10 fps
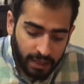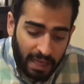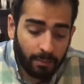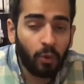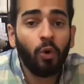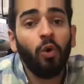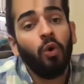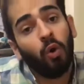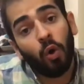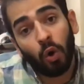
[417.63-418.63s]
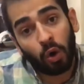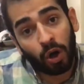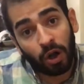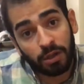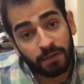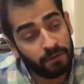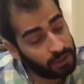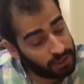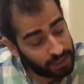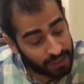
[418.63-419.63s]
him or not.
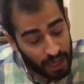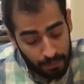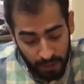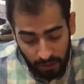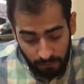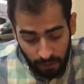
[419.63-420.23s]
What does that mean?